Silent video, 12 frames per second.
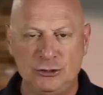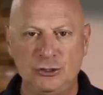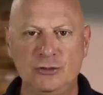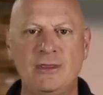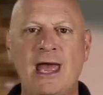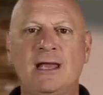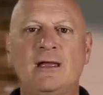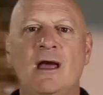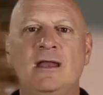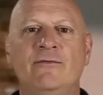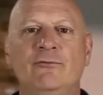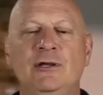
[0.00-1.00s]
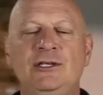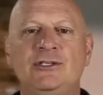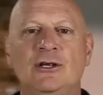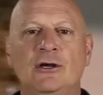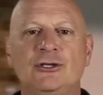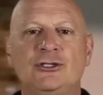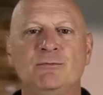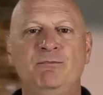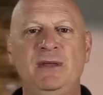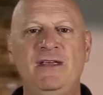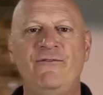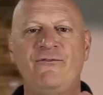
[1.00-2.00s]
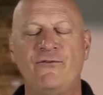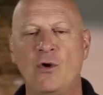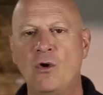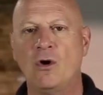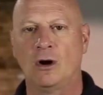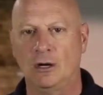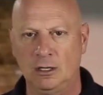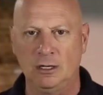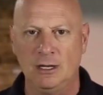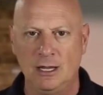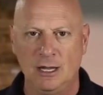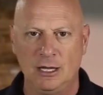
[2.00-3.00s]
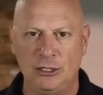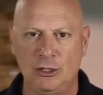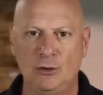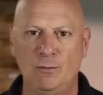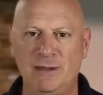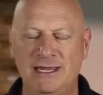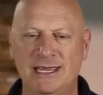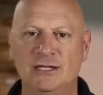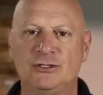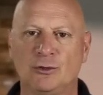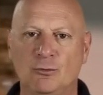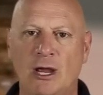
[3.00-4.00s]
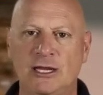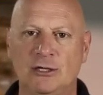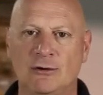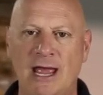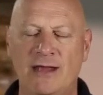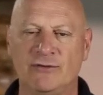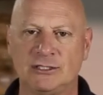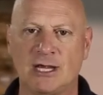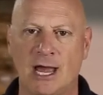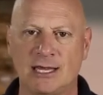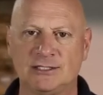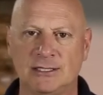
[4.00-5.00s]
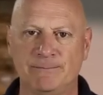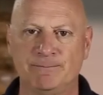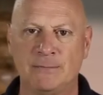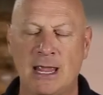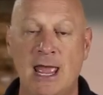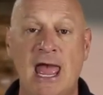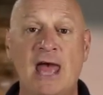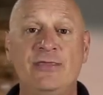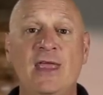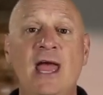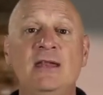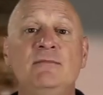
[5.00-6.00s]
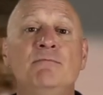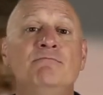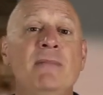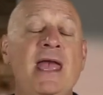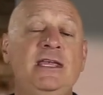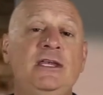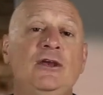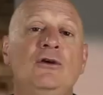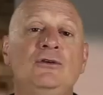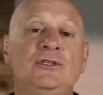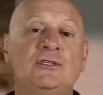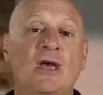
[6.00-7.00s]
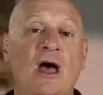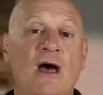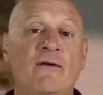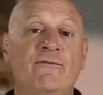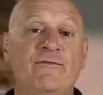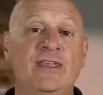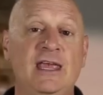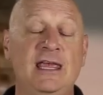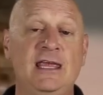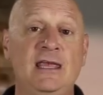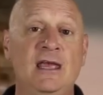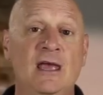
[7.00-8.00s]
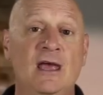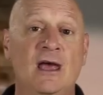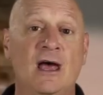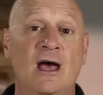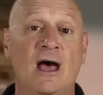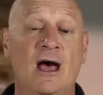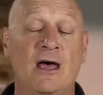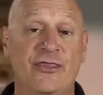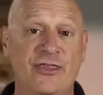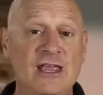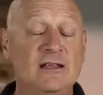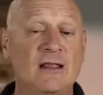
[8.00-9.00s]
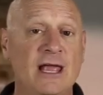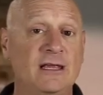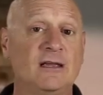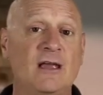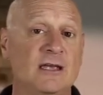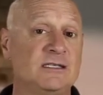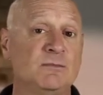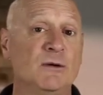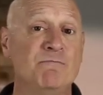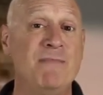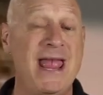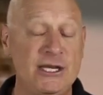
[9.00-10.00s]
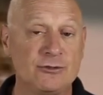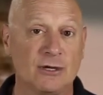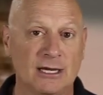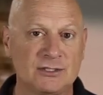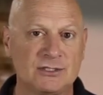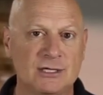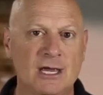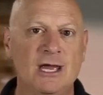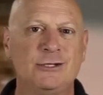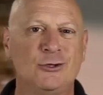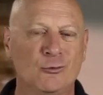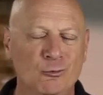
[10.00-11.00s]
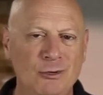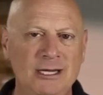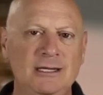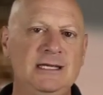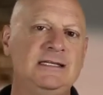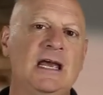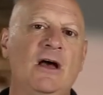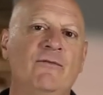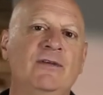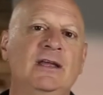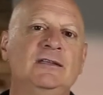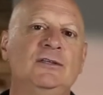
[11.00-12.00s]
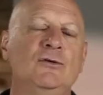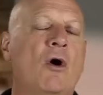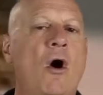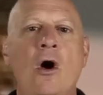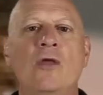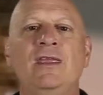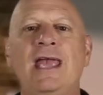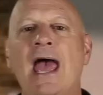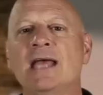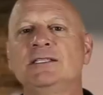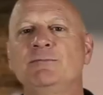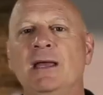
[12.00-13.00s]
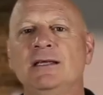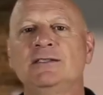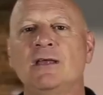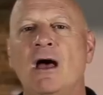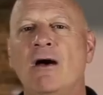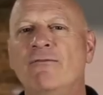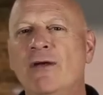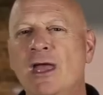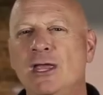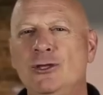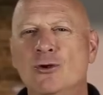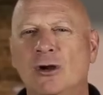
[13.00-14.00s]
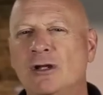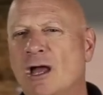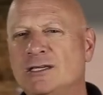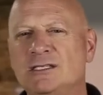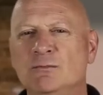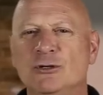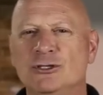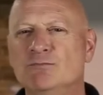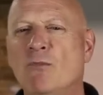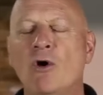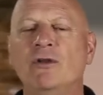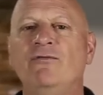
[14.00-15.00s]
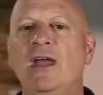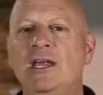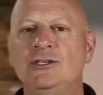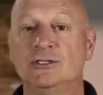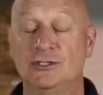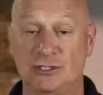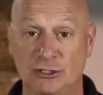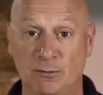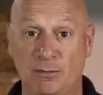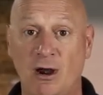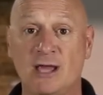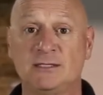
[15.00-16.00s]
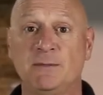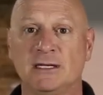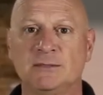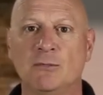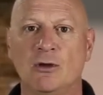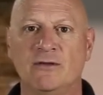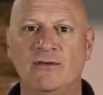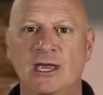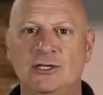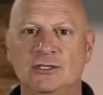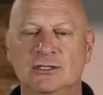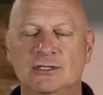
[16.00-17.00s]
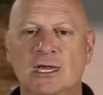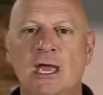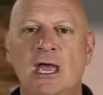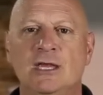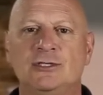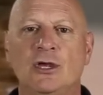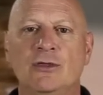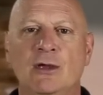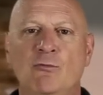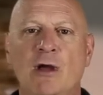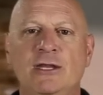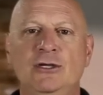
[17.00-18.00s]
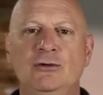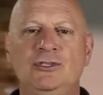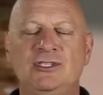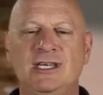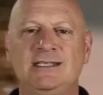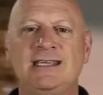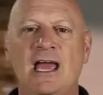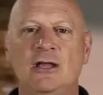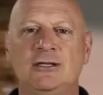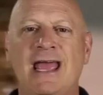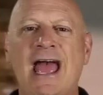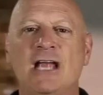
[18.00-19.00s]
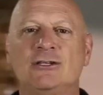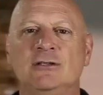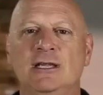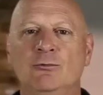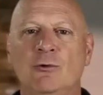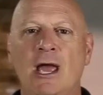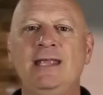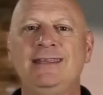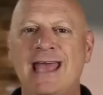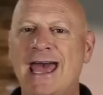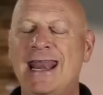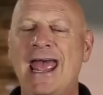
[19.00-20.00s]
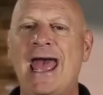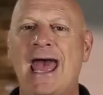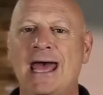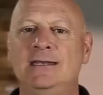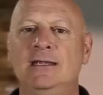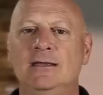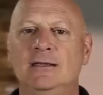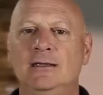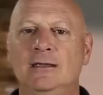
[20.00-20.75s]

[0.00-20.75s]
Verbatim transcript: Do that kind of research before you begin to write your advertising. And then make use of the uh, Think Like a Customer matrix to really delve into all the aspects of your customers' motivations and your prospects' motivations so that when you sit down to actually write that ad,